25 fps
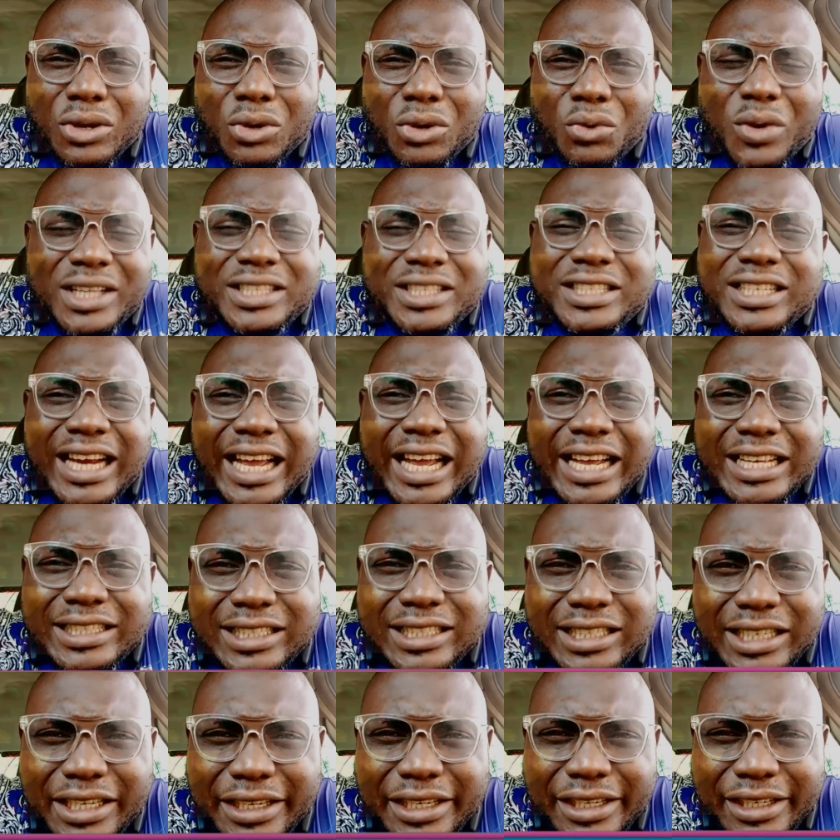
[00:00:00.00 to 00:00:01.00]
waiting I
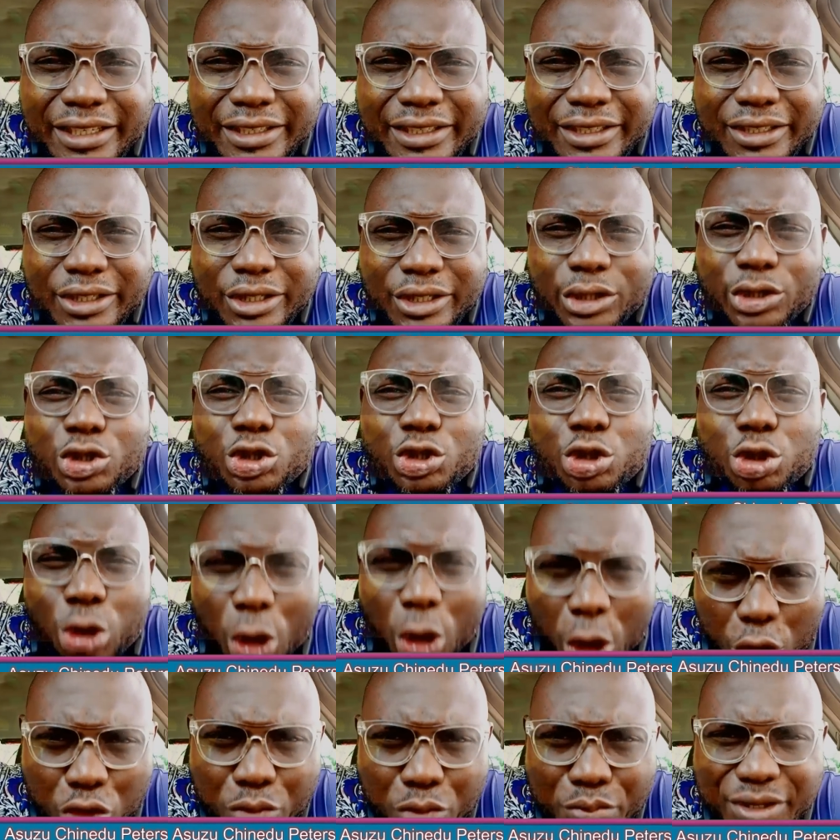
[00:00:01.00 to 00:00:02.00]
see
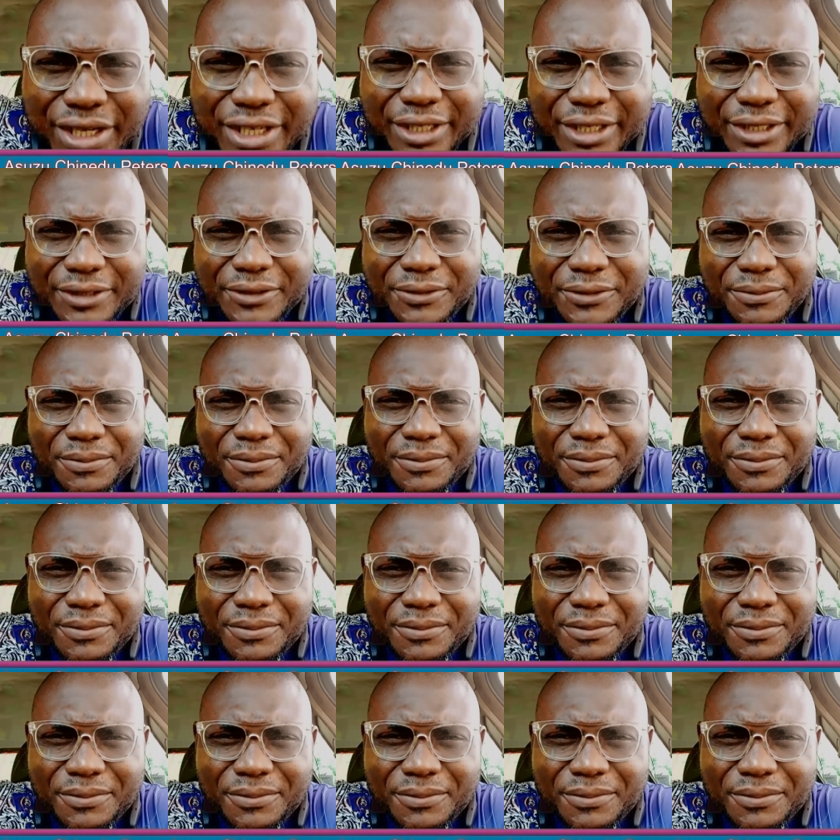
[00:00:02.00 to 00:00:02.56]
shock me.